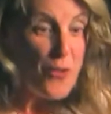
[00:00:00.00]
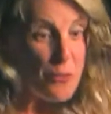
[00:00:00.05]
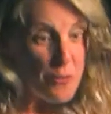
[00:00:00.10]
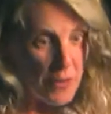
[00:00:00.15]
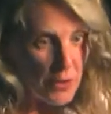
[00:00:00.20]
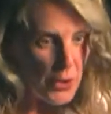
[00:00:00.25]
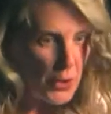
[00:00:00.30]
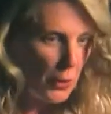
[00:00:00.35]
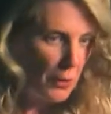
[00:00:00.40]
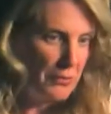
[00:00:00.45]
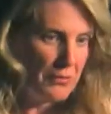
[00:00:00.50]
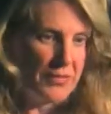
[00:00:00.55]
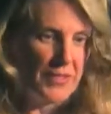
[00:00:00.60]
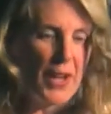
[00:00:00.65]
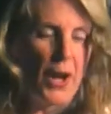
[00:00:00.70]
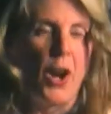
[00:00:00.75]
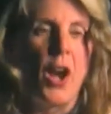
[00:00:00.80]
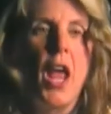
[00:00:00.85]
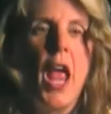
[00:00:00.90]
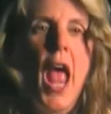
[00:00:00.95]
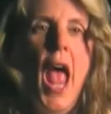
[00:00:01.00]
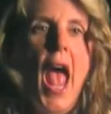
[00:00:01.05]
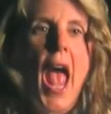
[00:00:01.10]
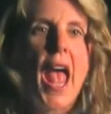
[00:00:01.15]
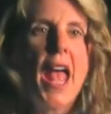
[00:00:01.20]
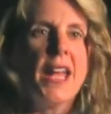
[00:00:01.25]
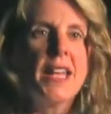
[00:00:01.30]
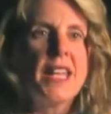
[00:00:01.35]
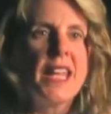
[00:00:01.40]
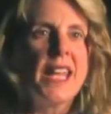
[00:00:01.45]
There we go. There.
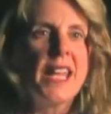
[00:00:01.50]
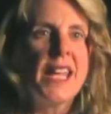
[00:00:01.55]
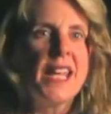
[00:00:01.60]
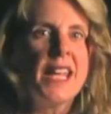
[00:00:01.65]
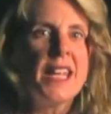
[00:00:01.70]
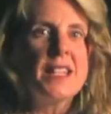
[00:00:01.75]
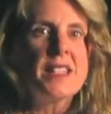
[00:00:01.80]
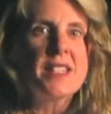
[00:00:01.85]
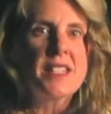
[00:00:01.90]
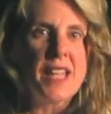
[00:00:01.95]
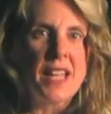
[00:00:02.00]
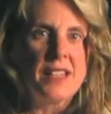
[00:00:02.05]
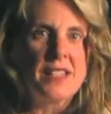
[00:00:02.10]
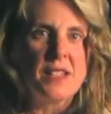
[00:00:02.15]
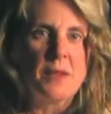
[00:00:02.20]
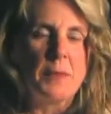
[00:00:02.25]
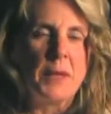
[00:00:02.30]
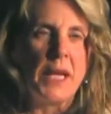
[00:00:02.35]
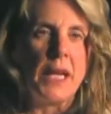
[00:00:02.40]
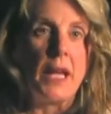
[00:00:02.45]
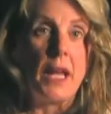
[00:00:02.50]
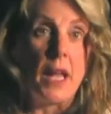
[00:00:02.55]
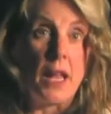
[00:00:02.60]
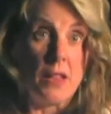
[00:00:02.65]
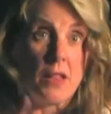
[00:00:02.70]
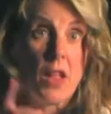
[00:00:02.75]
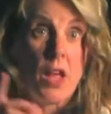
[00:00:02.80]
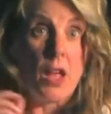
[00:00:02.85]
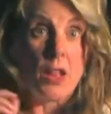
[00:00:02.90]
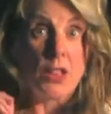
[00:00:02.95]
And he said to
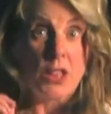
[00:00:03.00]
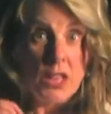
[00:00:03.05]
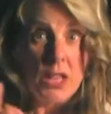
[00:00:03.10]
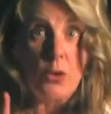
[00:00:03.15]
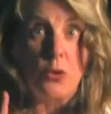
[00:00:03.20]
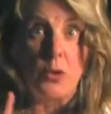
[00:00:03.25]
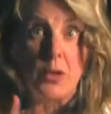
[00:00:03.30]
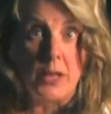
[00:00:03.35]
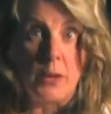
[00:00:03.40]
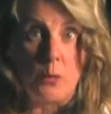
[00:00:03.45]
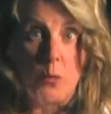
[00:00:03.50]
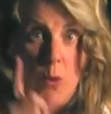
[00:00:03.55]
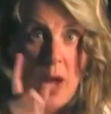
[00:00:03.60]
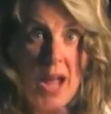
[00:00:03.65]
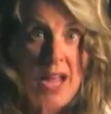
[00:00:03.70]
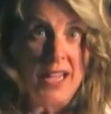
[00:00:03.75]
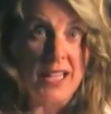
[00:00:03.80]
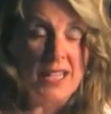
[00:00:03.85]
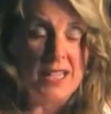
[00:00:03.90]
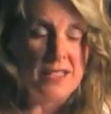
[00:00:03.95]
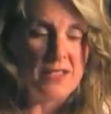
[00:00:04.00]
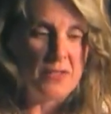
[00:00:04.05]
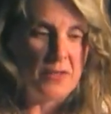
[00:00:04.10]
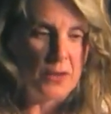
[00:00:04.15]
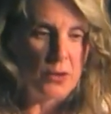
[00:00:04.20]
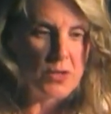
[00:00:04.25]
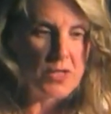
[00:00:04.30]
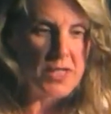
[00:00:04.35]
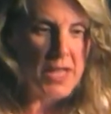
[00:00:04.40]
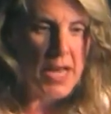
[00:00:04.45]
me, literally wagging his
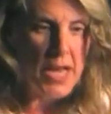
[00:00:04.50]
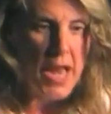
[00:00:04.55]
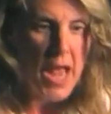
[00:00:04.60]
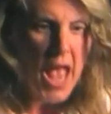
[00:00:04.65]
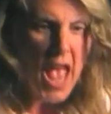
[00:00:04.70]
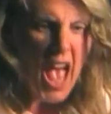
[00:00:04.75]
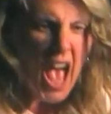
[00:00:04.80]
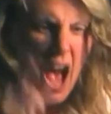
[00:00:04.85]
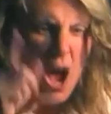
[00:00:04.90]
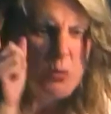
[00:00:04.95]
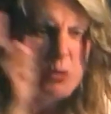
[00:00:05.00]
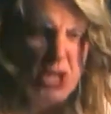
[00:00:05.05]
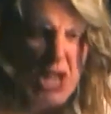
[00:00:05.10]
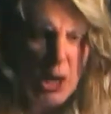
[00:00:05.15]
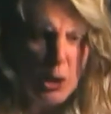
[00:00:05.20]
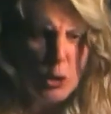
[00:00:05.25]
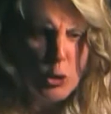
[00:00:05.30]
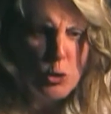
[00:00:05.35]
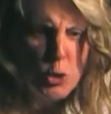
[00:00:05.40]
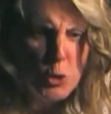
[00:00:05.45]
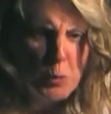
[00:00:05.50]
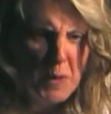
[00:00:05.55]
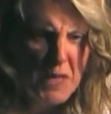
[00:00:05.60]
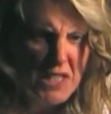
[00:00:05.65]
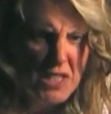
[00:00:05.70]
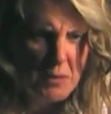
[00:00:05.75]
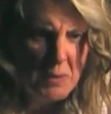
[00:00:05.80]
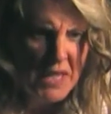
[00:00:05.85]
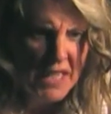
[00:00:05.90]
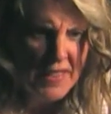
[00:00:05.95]
finger, he said, "How dare you
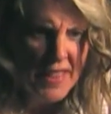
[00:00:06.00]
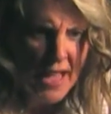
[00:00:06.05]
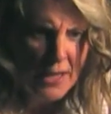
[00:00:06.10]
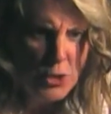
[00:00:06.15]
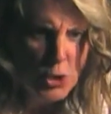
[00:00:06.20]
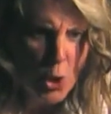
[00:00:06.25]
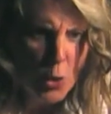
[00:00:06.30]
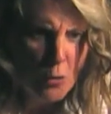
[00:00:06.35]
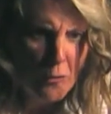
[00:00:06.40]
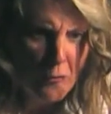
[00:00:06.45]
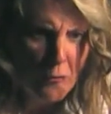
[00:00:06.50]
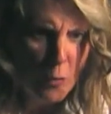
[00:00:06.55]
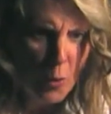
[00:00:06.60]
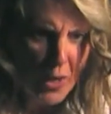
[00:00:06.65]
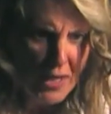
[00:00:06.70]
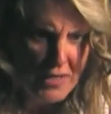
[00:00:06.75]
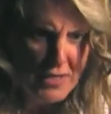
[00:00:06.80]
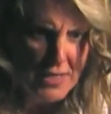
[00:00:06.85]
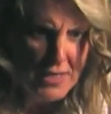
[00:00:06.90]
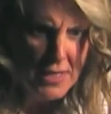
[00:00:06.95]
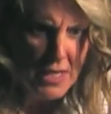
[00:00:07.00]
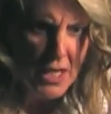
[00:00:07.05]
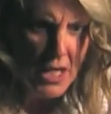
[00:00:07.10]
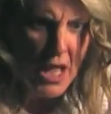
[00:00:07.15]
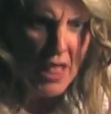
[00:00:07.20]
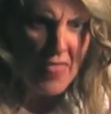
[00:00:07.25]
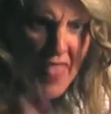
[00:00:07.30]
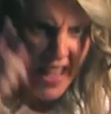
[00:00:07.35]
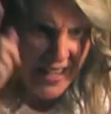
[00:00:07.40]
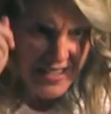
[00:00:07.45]
speak to me in that tone of voice?
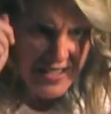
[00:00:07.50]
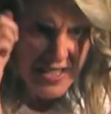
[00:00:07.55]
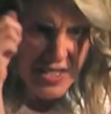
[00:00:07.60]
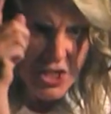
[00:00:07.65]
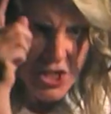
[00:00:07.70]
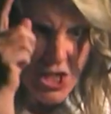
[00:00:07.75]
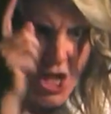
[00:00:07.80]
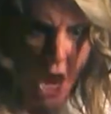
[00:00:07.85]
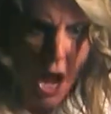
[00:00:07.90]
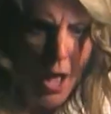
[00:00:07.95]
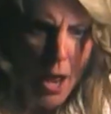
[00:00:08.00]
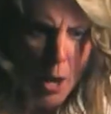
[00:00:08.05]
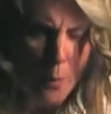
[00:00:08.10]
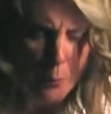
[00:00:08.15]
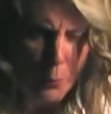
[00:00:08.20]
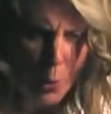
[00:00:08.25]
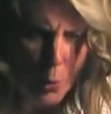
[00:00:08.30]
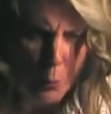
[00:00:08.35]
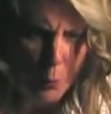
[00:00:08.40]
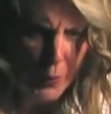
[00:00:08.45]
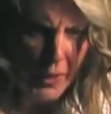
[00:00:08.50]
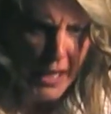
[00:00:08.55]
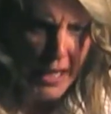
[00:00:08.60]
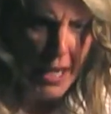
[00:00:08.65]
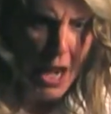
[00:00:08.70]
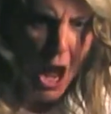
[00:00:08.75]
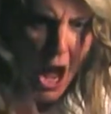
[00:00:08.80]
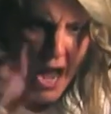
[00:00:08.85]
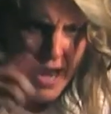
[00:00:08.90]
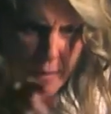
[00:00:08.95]
That is not
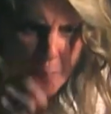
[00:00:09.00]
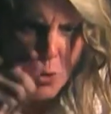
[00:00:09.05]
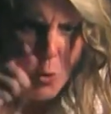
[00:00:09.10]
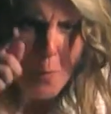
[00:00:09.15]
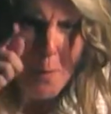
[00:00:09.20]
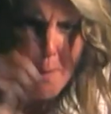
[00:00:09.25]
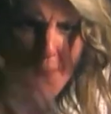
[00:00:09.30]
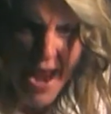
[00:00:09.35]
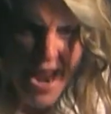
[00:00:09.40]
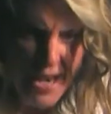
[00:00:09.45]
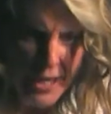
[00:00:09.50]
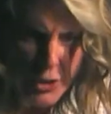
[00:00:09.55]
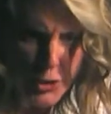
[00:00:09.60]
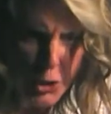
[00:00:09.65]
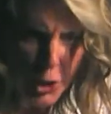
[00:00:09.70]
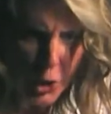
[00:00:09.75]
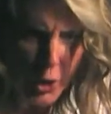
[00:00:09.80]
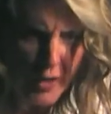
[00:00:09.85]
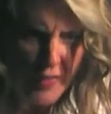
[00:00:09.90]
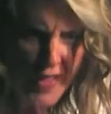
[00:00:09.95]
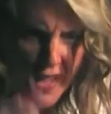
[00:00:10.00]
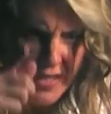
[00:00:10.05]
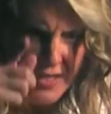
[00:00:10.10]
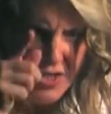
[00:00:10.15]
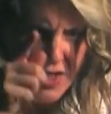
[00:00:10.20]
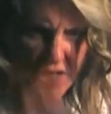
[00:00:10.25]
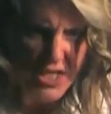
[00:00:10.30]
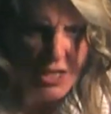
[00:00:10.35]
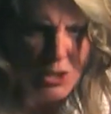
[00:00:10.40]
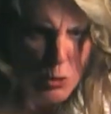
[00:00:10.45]
appropriate. I am your manager, and that
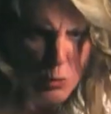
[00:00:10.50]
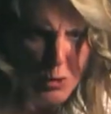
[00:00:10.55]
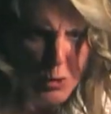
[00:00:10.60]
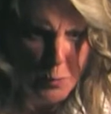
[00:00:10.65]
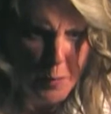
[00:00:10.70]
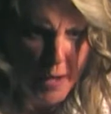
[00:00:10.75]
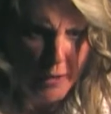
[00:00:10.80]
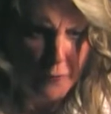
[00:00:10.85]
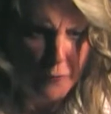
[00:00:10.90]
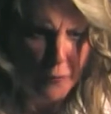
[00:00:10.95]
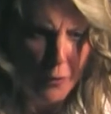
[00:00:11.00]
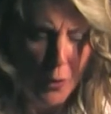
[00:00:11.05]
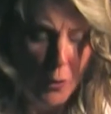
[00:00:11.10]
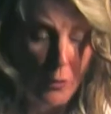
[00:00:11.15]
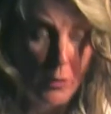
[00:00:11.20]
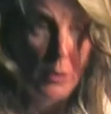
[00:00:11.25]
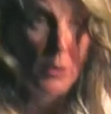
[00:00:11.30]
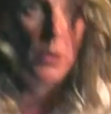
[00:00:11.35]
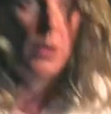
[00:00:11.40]
is disrespectful."